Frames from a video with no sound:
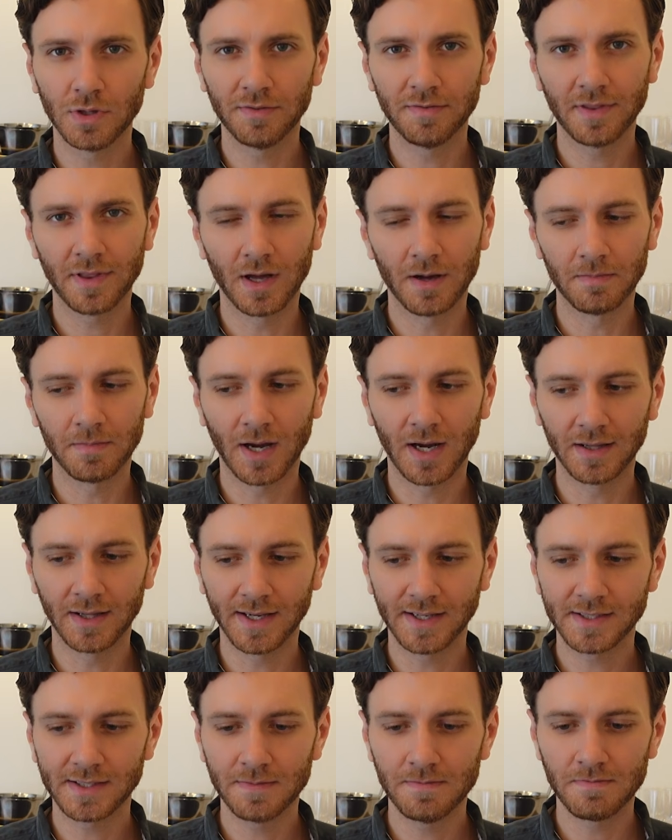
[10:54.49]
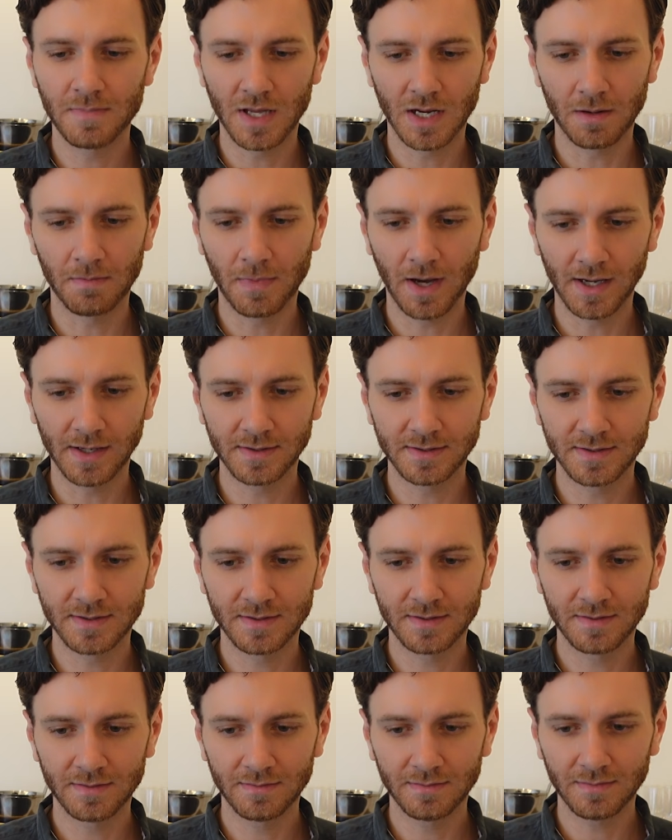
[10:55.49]
of thumb, I like to
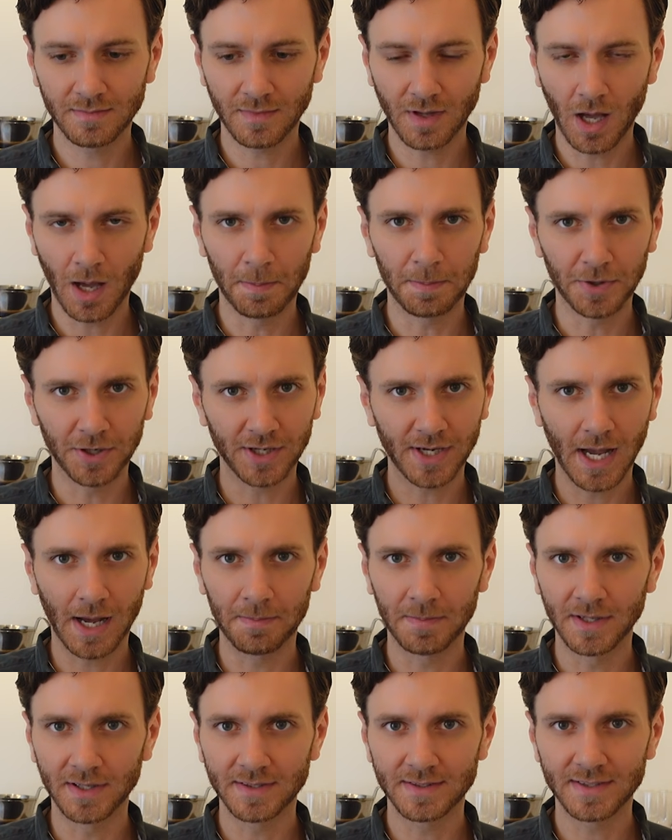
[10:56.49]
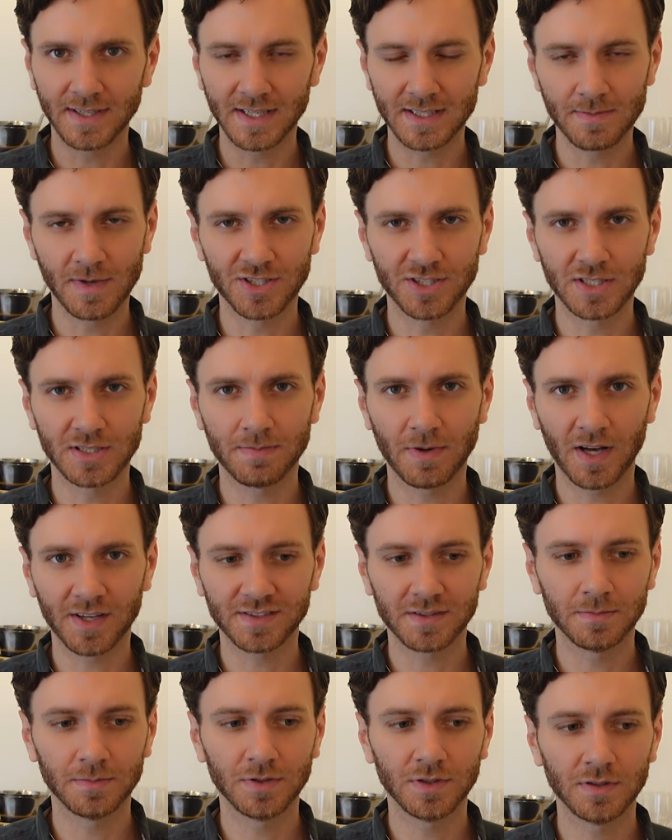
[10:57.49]
minimize upper cabinets as much as
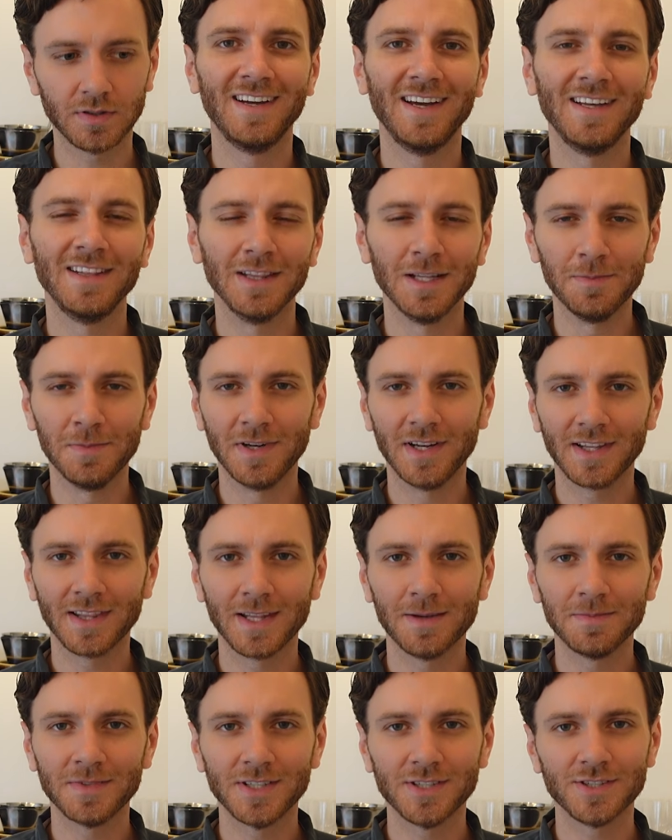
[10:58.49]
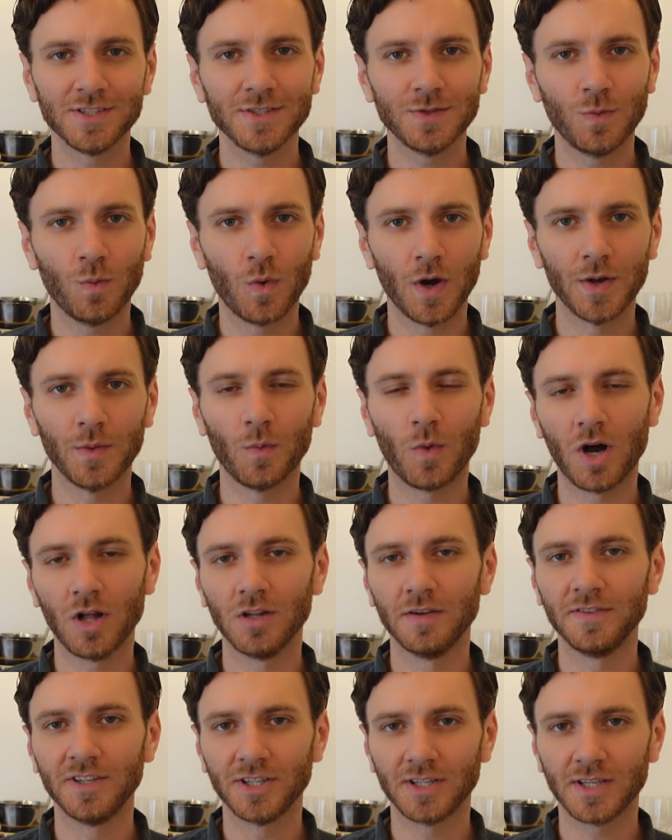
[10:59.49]
possible, and limiting them to just one wall of your